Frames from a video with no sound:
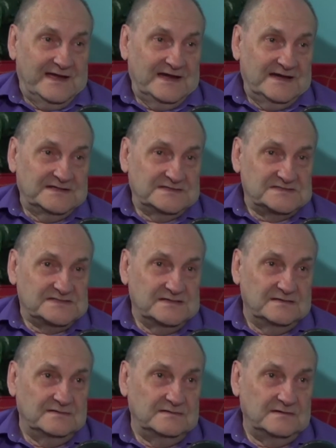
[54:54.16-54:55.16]

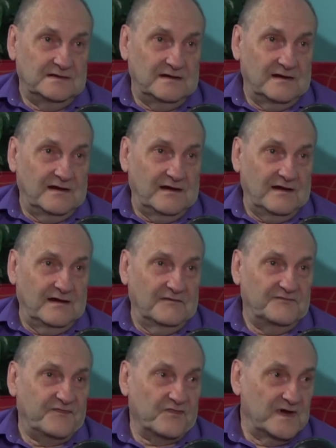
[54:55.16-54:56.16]
as
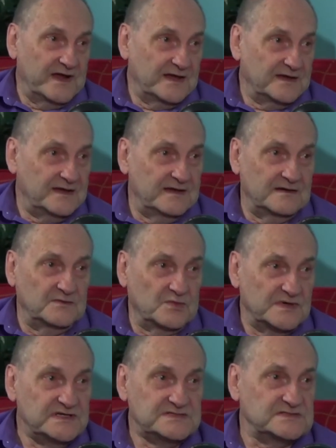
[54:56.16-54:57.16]
a friend and a
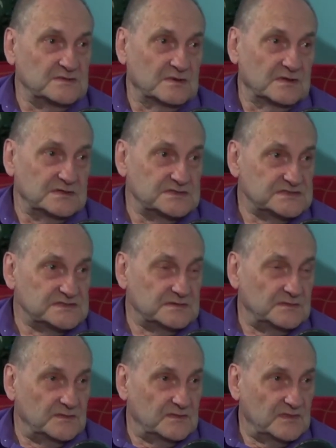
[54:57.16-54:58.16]

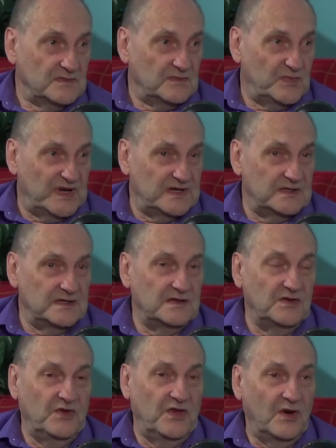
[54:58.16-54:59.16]
resource, but
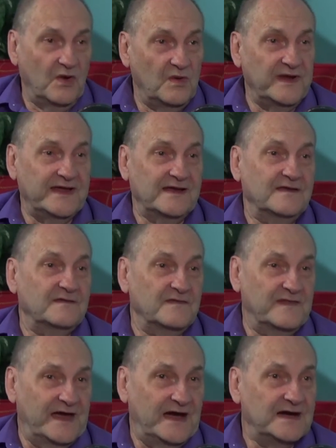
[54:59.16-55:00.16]
knowing
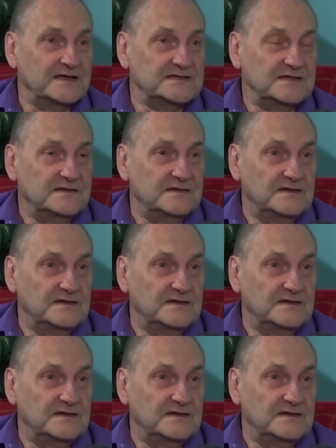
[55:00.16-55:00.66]
that